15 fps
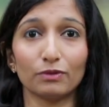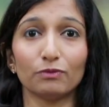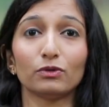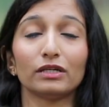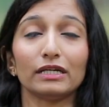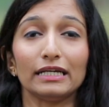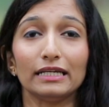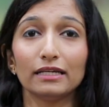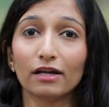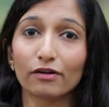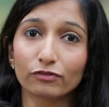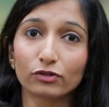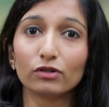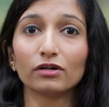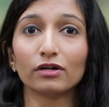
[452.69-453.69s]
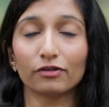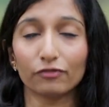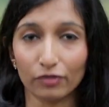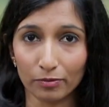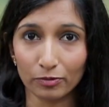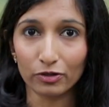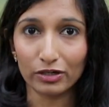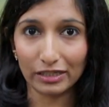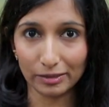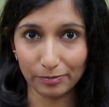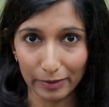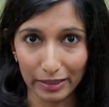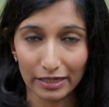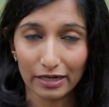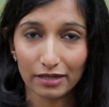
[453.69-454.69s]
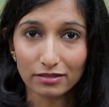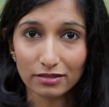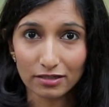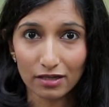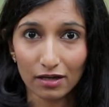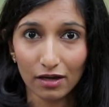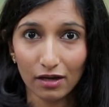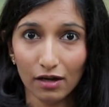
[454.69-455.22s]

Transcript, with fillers: We would really love to learn from your experience.